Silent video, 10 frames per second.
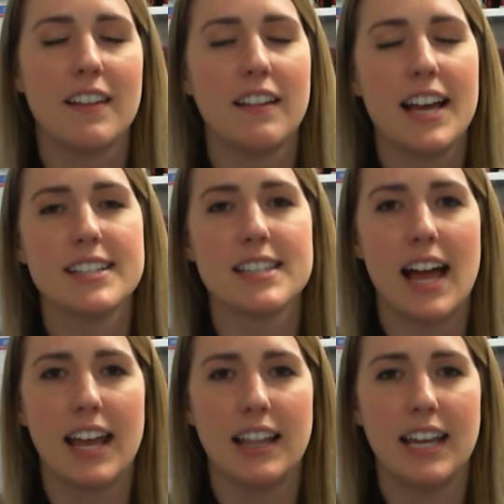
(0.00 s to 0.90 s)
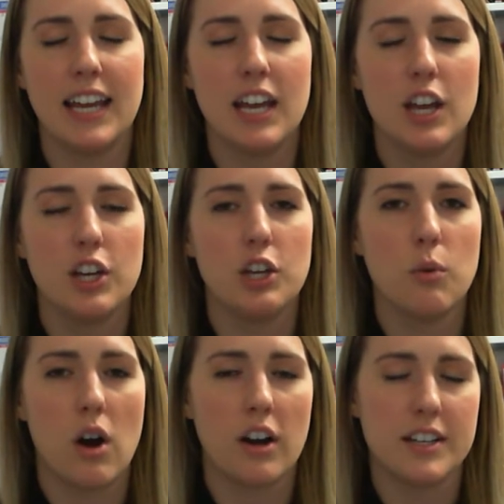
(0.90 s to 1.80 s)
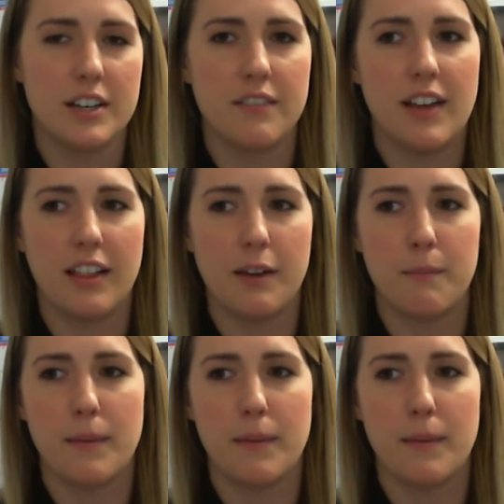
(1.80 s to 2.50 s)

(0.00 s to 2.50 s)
the less likely you are to develop